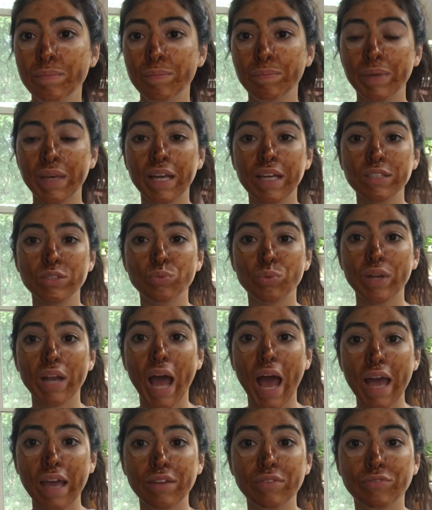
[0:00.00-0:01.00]
Because when
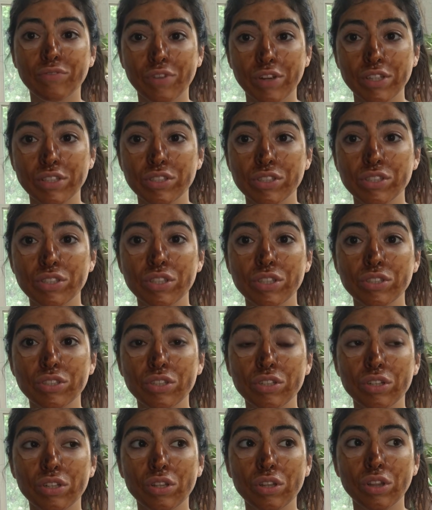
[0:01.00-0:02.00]
I first
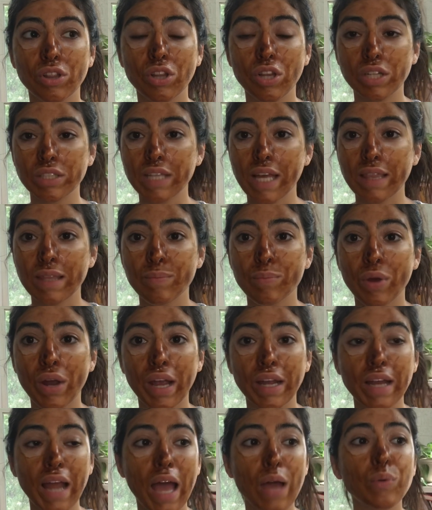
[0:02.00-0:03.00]
looked at the
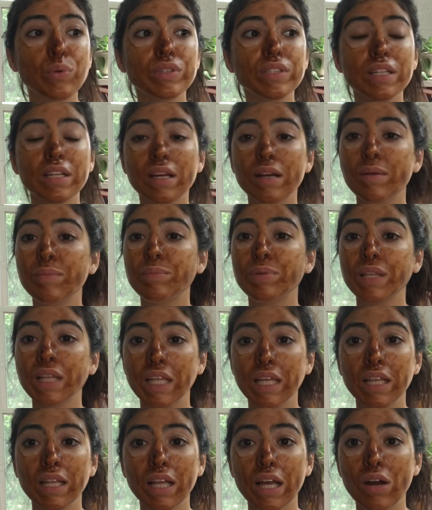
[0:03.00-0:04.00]
brand, I was
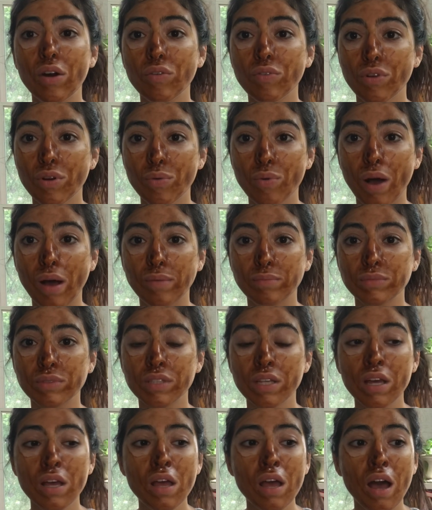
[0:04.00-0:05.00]
completely
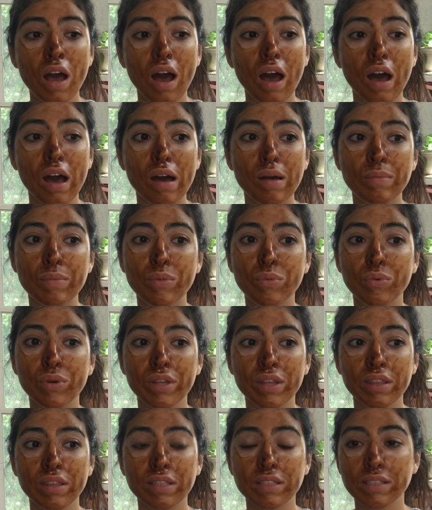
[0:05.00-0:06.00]
overwhelmed
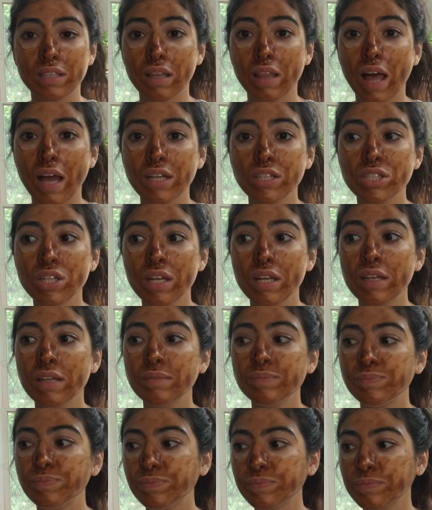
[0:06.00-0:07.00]
with the
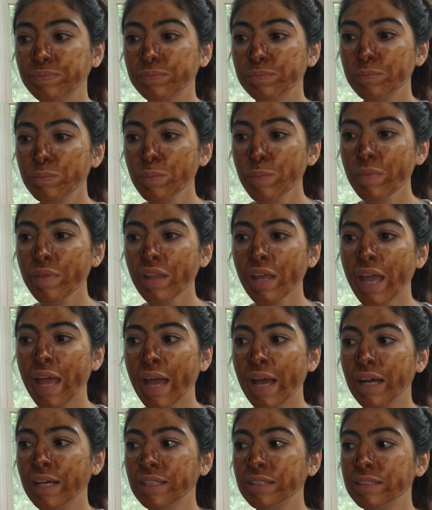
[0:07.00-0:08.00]
selection.
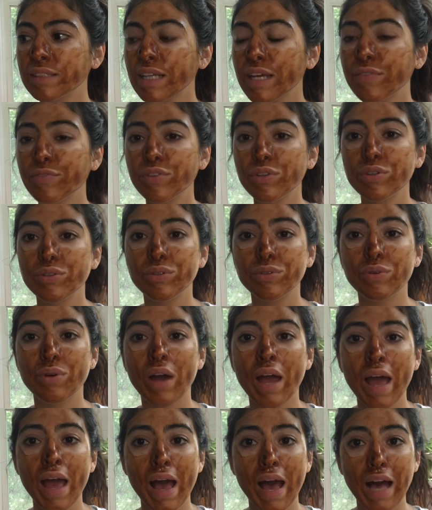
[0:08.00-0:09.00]
And if
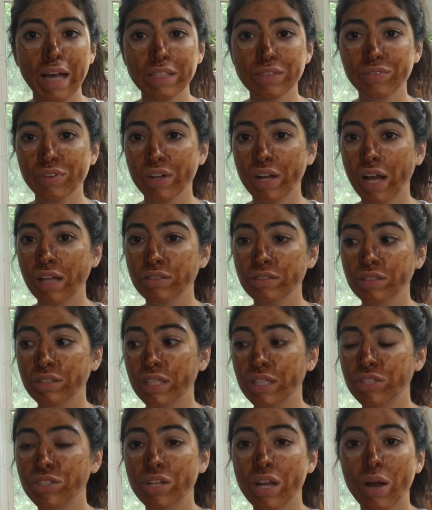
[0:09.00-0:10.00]
you ask for a
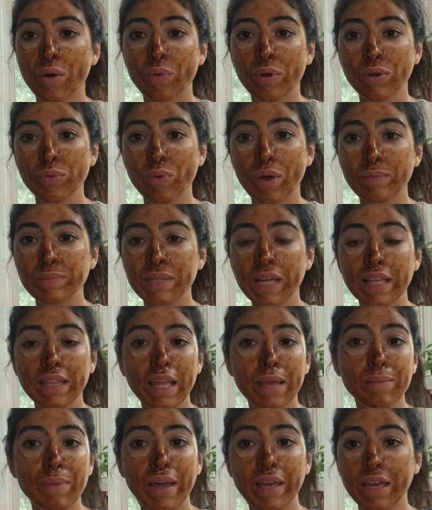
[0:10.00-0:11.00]
consultation at one website,
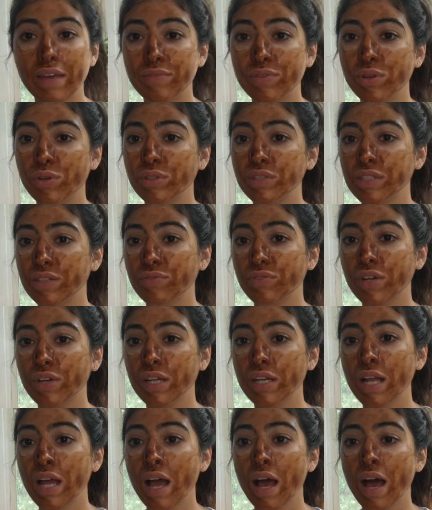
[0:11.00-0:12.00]
they might give you a different